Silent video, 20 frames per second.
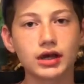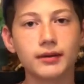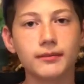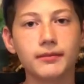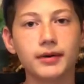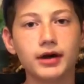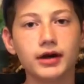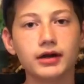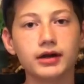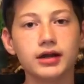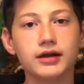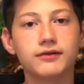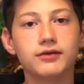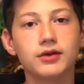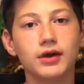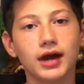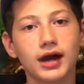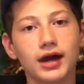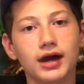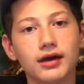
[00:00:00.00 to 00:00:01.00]
but if you
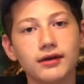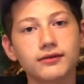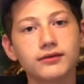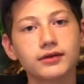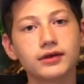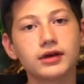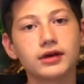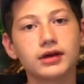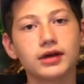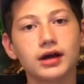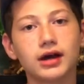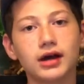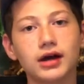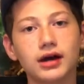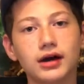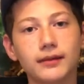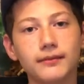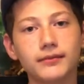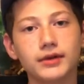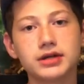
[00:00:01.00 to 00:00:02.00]
have
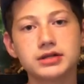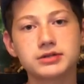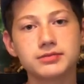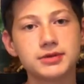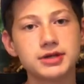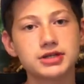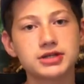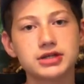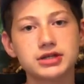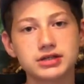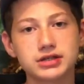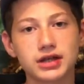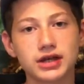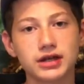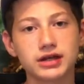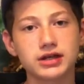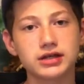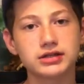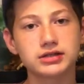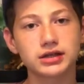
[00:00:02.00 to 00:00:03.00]
a species that
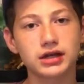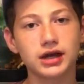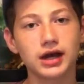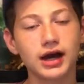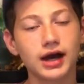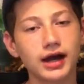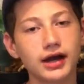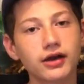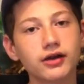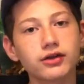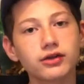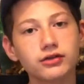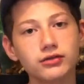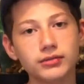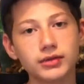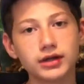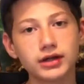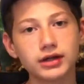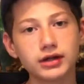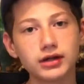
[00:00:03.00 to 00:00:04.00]
needs a higher
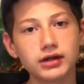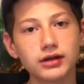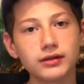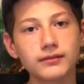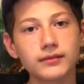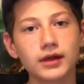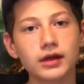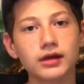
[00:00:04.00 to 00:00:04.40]
humidity,